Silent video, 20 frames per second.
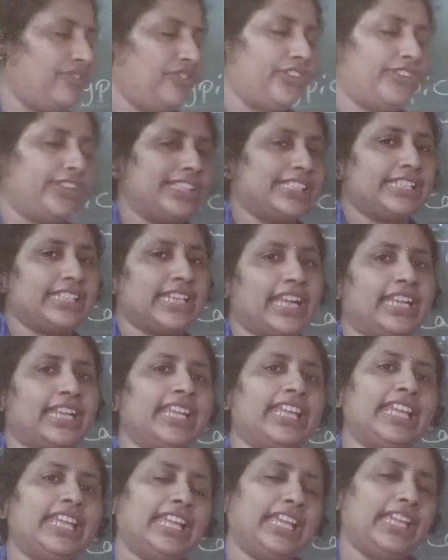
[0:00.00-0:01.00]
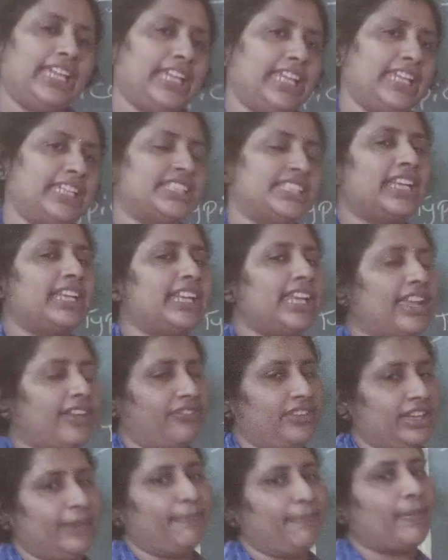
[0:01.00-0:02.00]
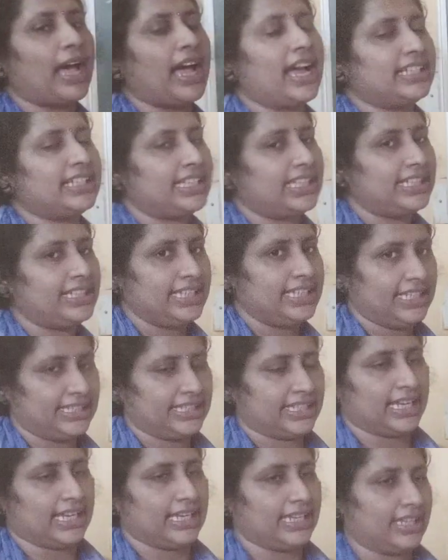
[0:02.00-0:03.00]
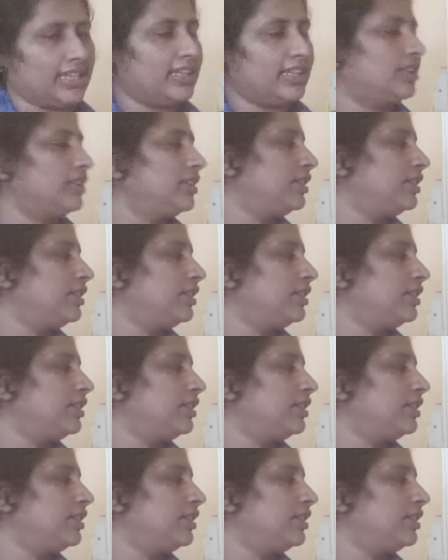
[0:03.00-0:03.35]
will study each and every part in detail.